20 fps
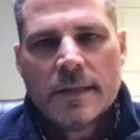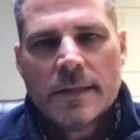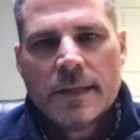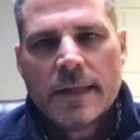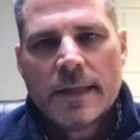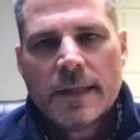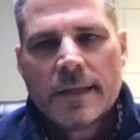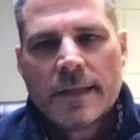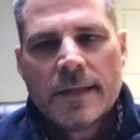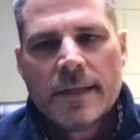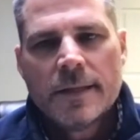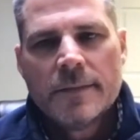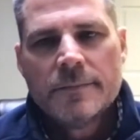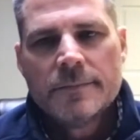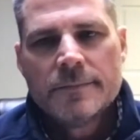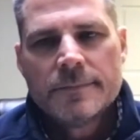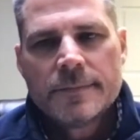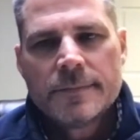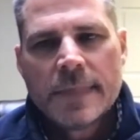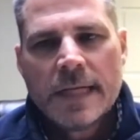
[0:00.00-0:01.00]
And
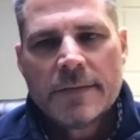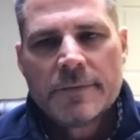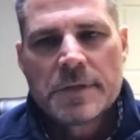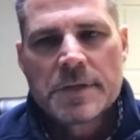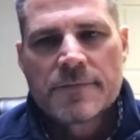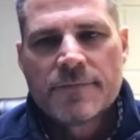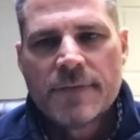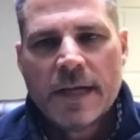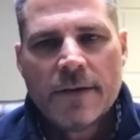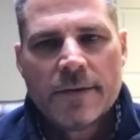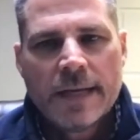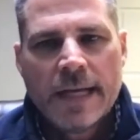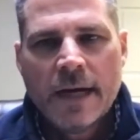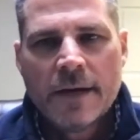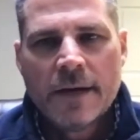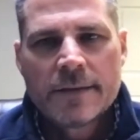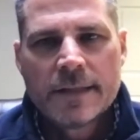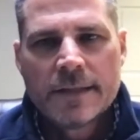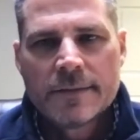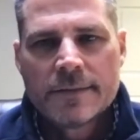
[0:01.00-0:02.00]
um, I just found
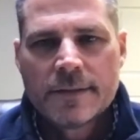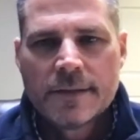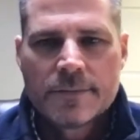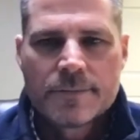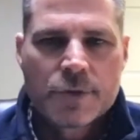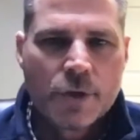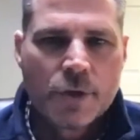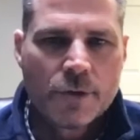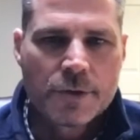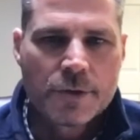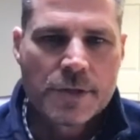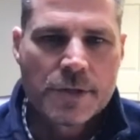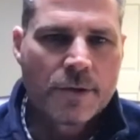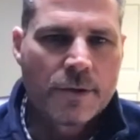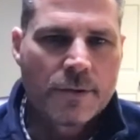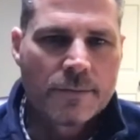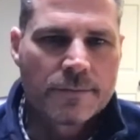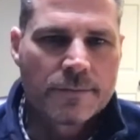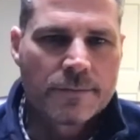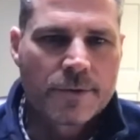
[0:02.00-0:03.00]
out that the churches
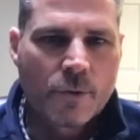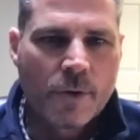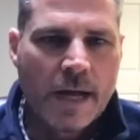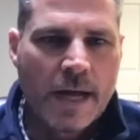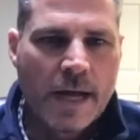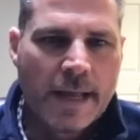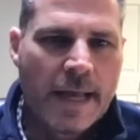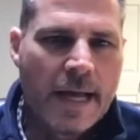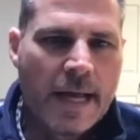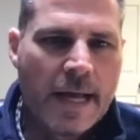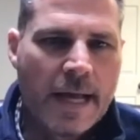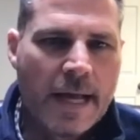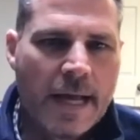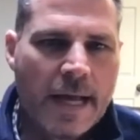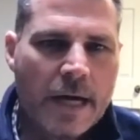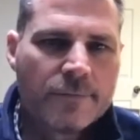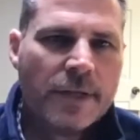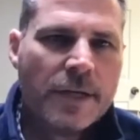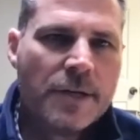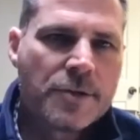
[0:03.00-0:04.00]
are crying
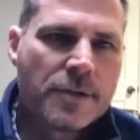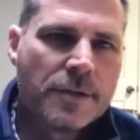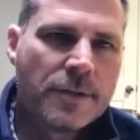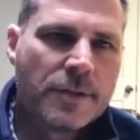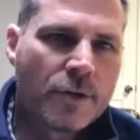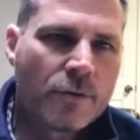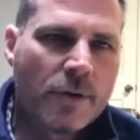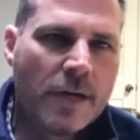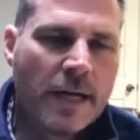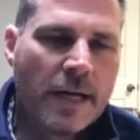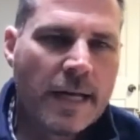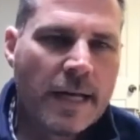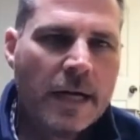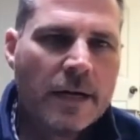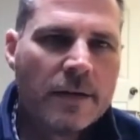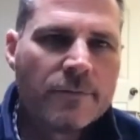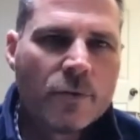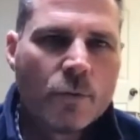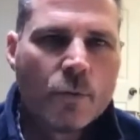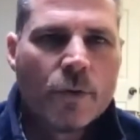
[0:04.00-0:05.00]
out for vision. They're crying
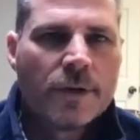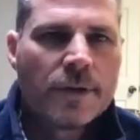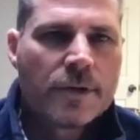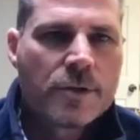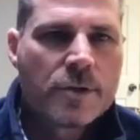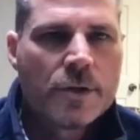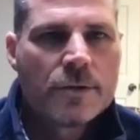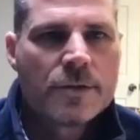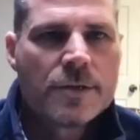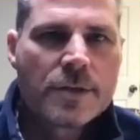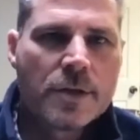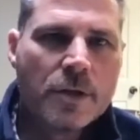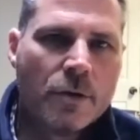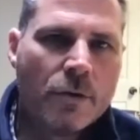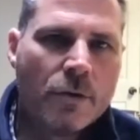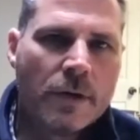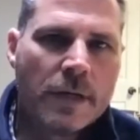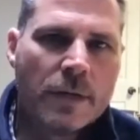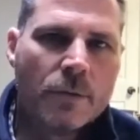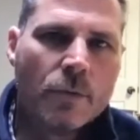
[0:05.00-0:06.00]
out for where the church is
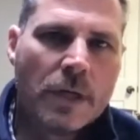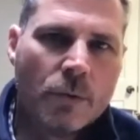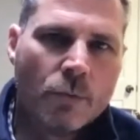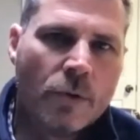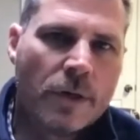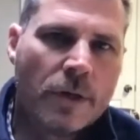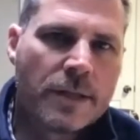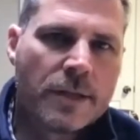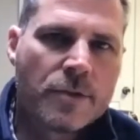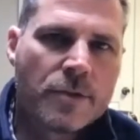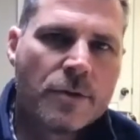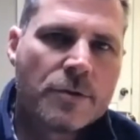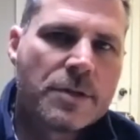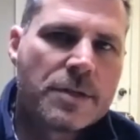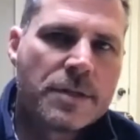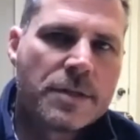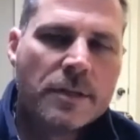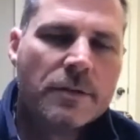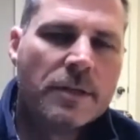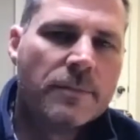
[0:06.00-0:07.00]
going and, and what the church
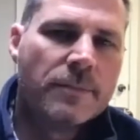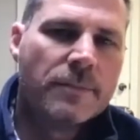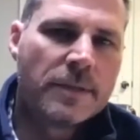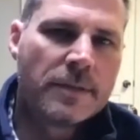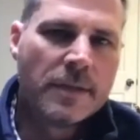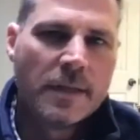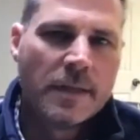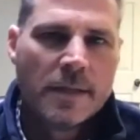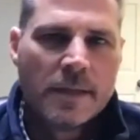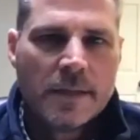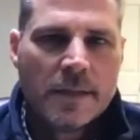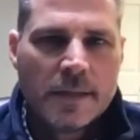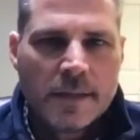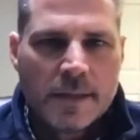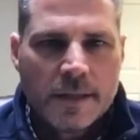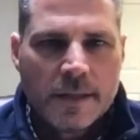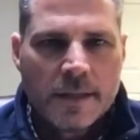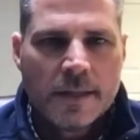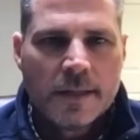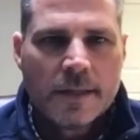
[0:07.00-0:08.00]
is doing. But
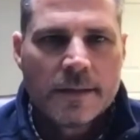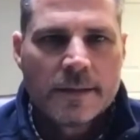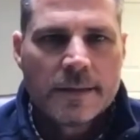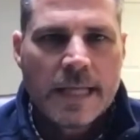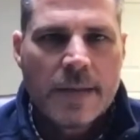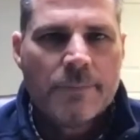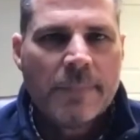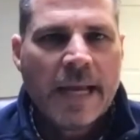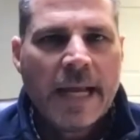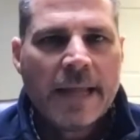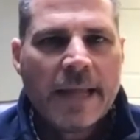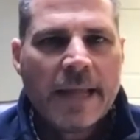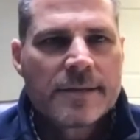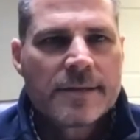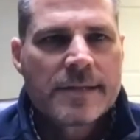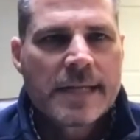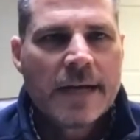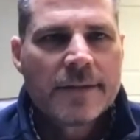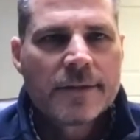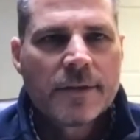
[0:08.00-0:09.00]
uh, that man
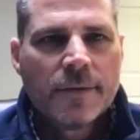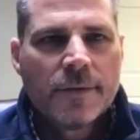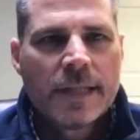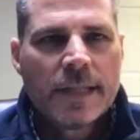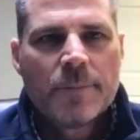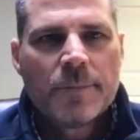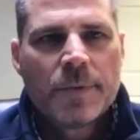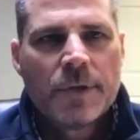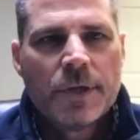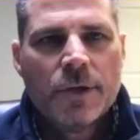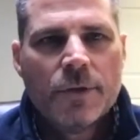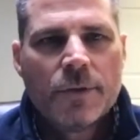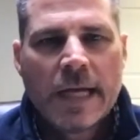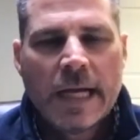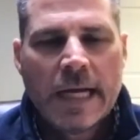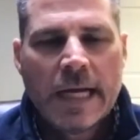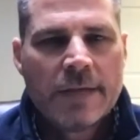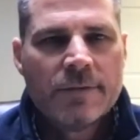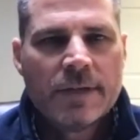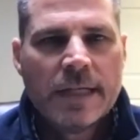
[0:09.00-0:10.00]
that's out there in that pew
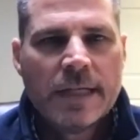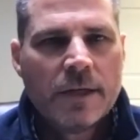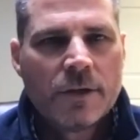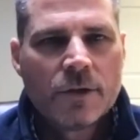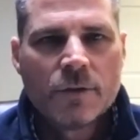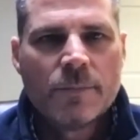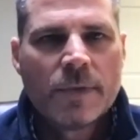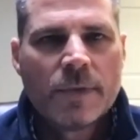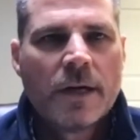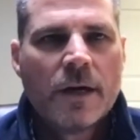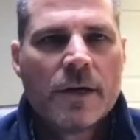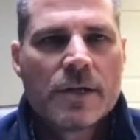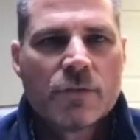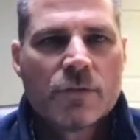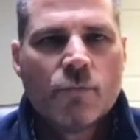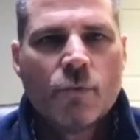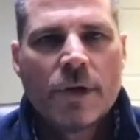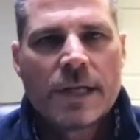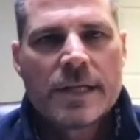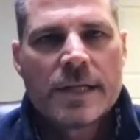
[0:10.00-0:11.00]
can't even hear them because
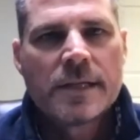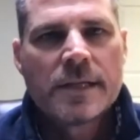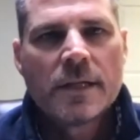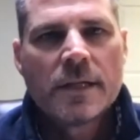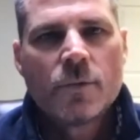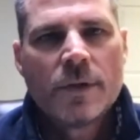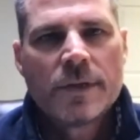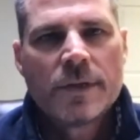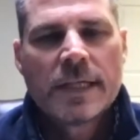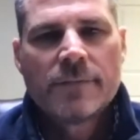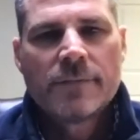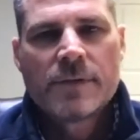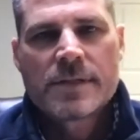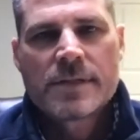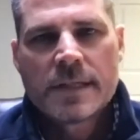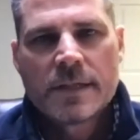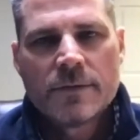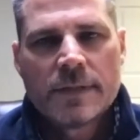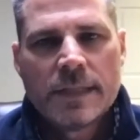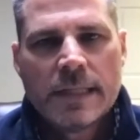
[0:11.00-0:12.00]
of what he's dealing with every
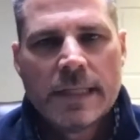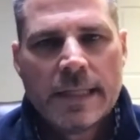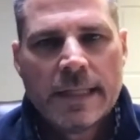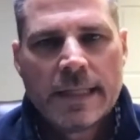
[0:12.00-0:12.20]
single day.